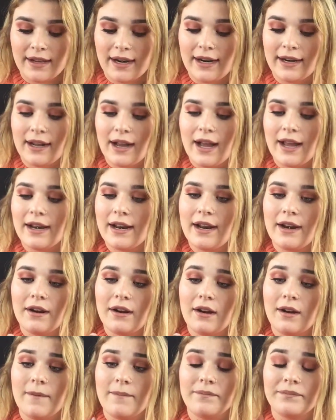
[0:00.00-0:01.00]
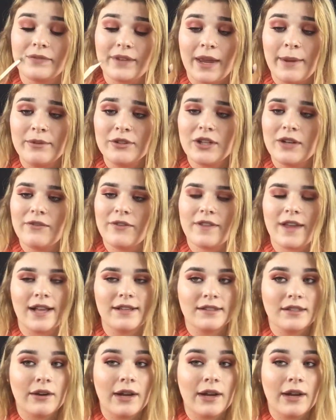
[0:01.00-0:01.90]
that I got, and it was good for that.